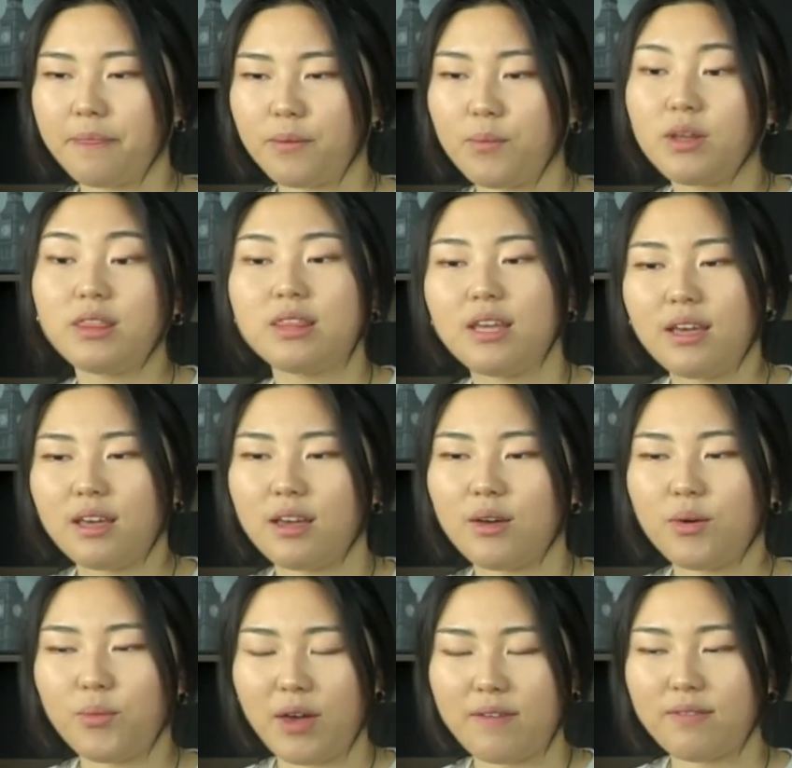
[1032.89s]
with
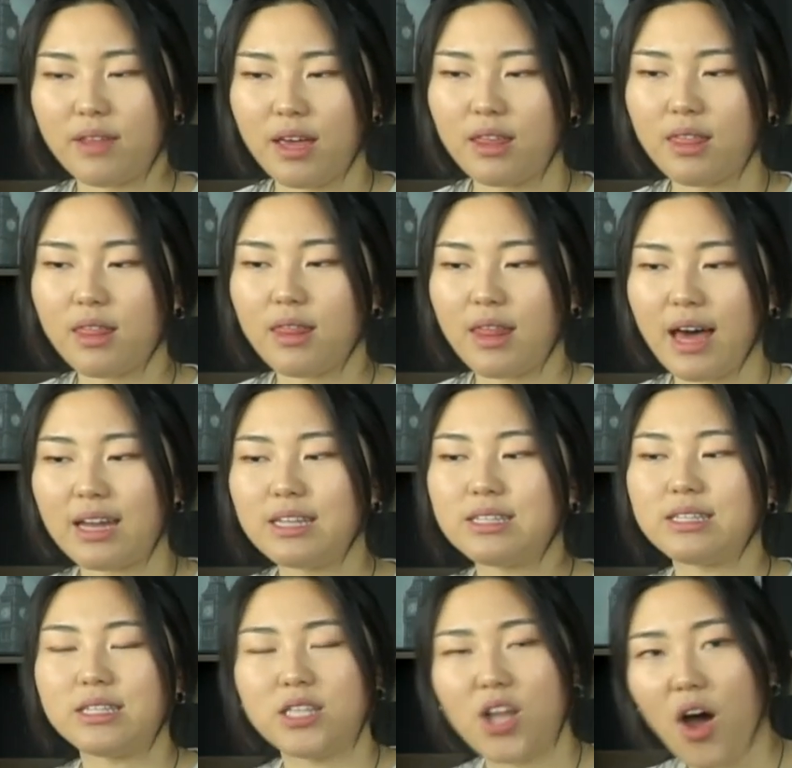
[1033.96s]
the wavelength that
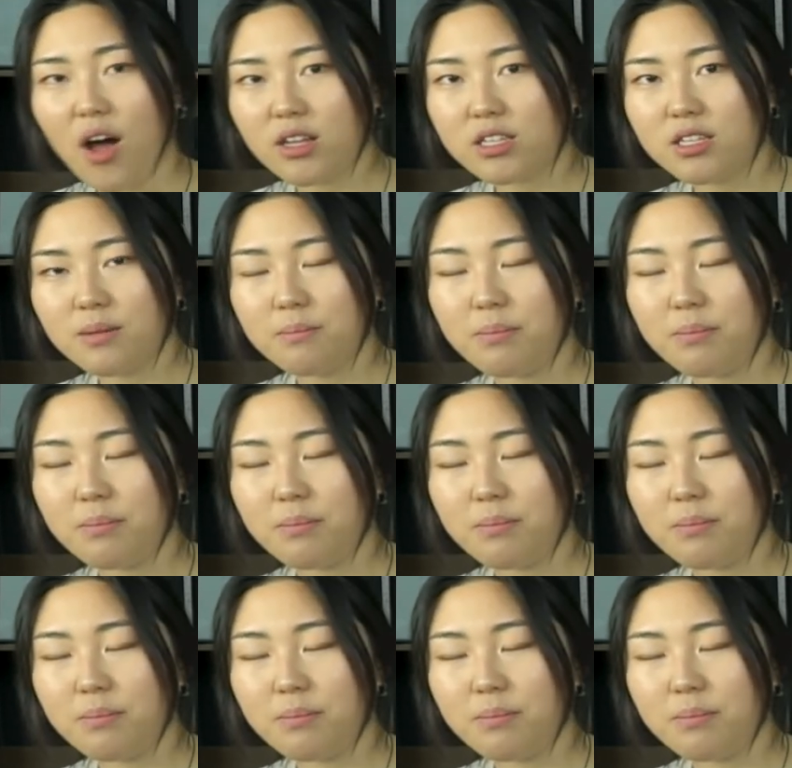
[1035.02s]
is not